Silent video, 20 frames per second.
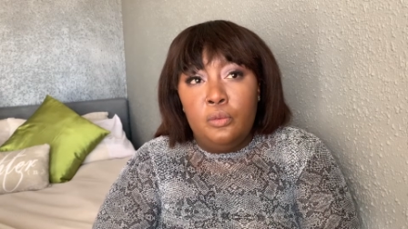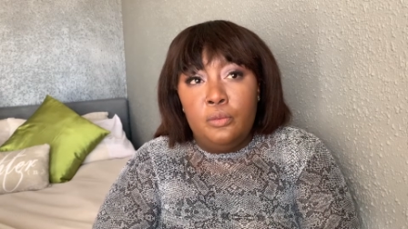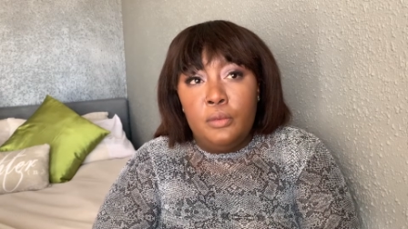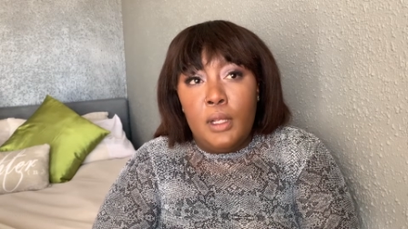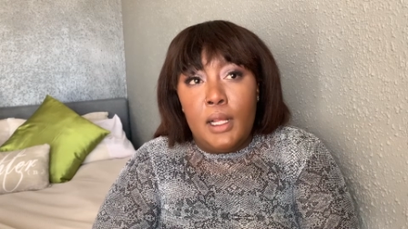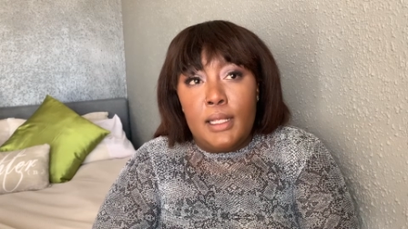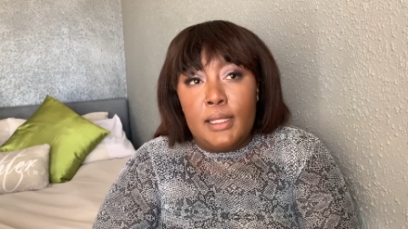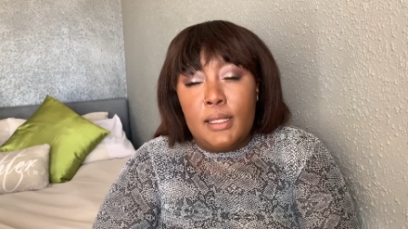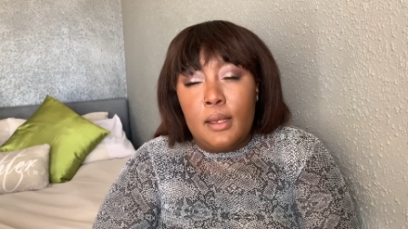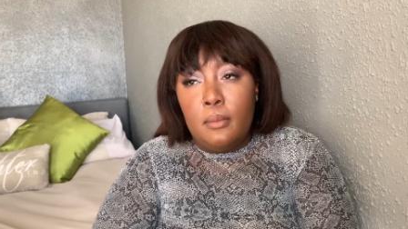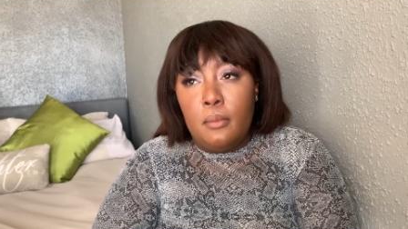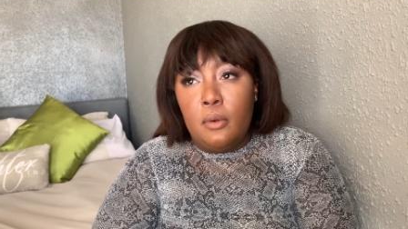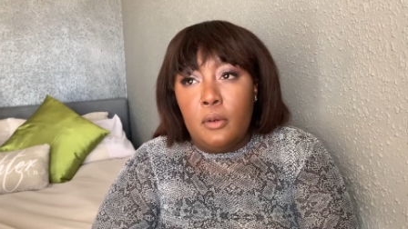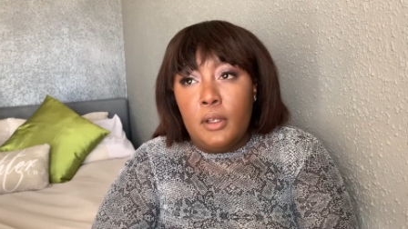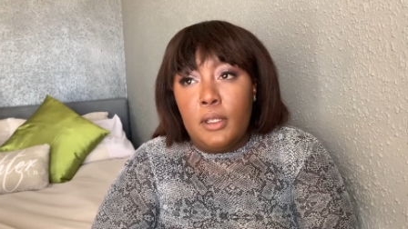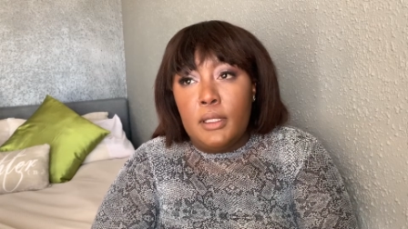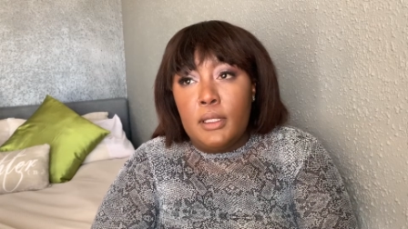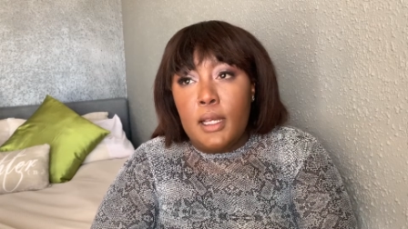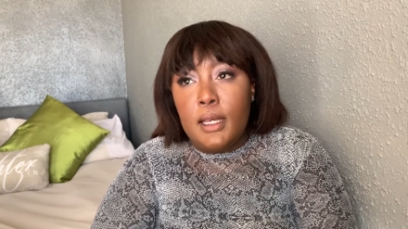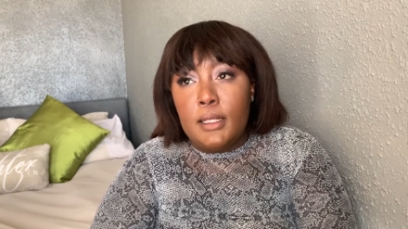at some
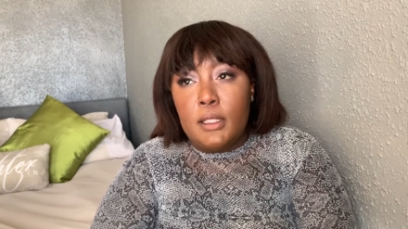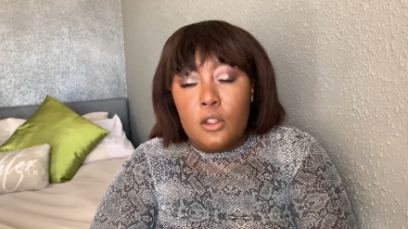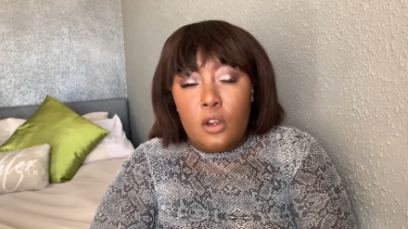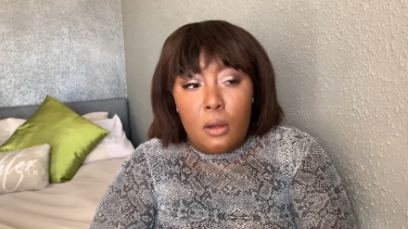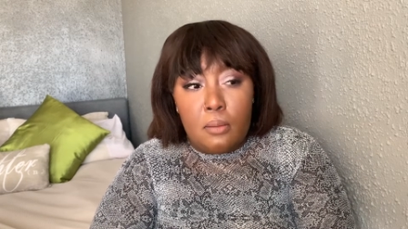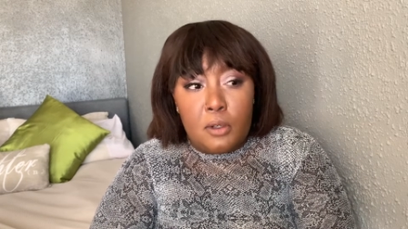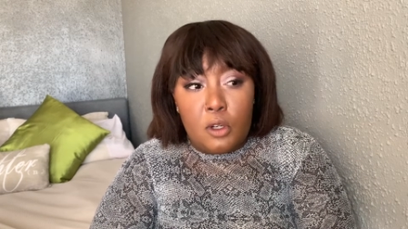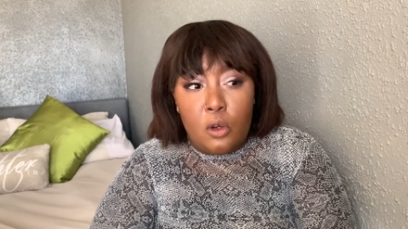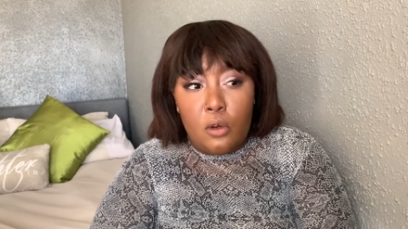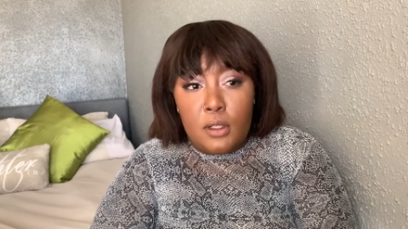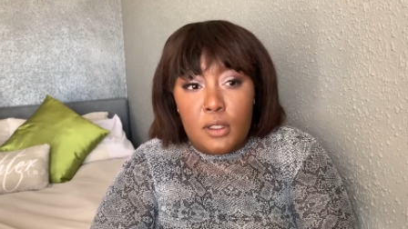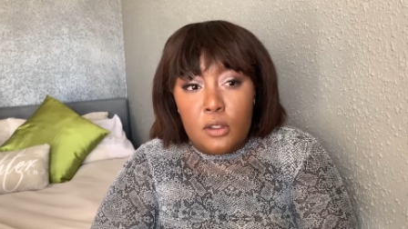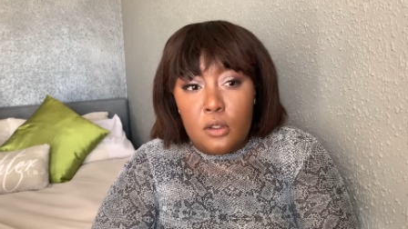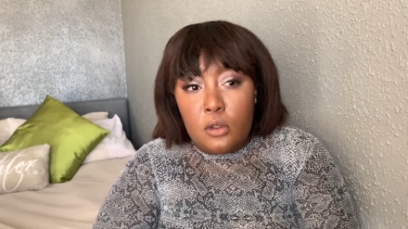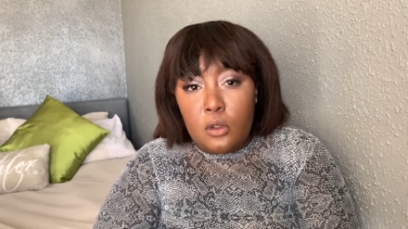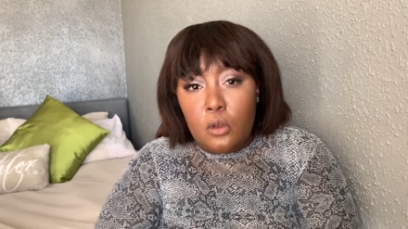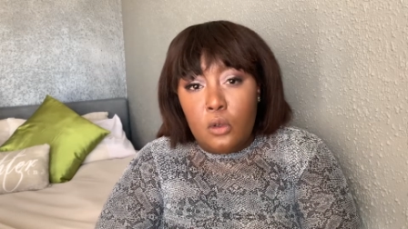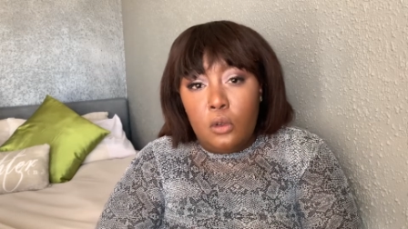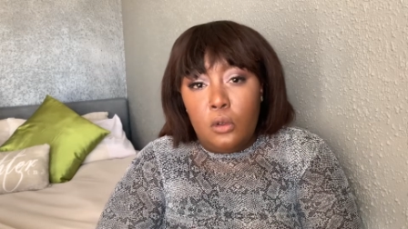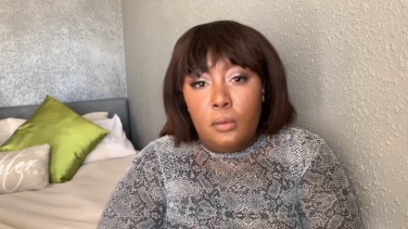point i stopped going to
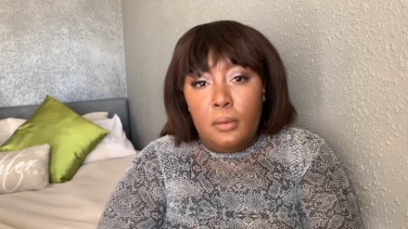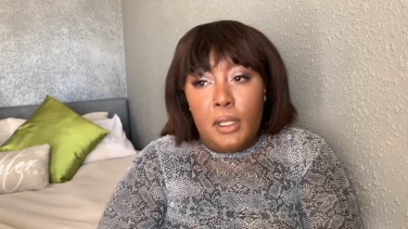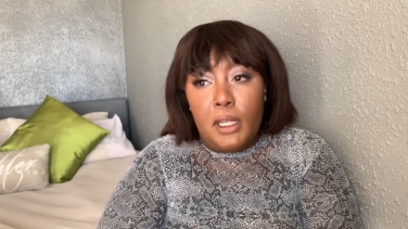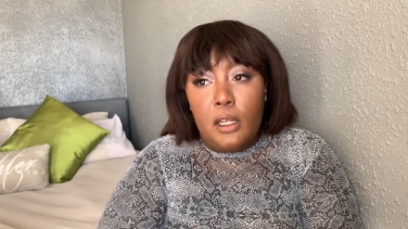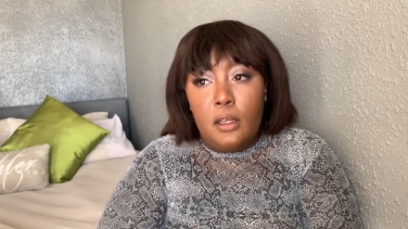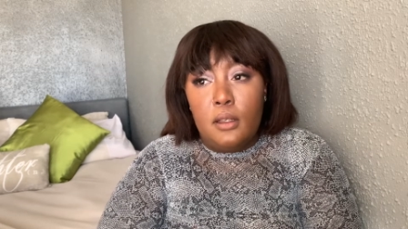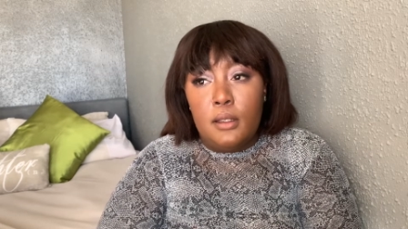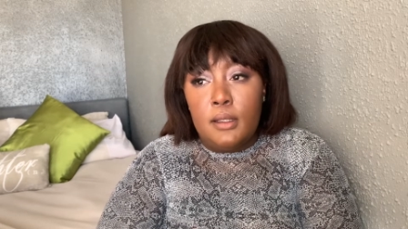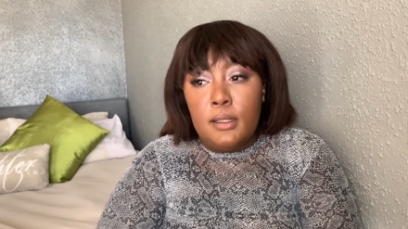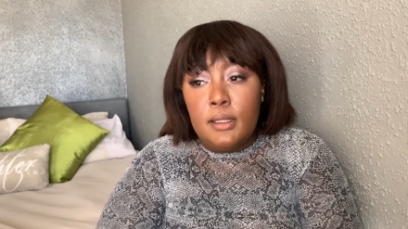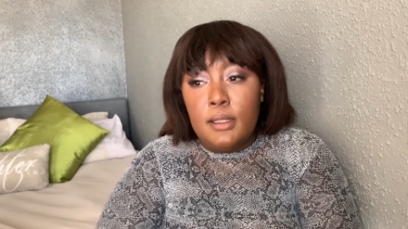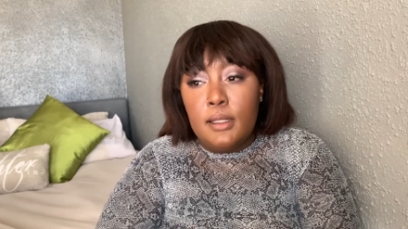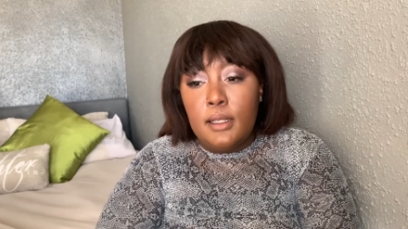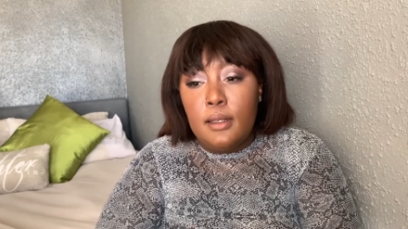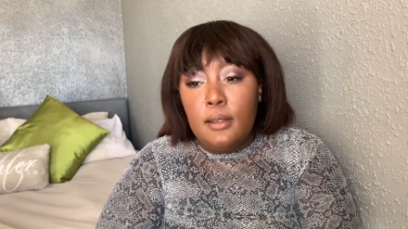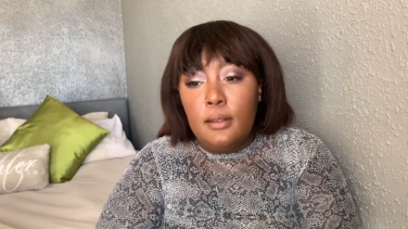school because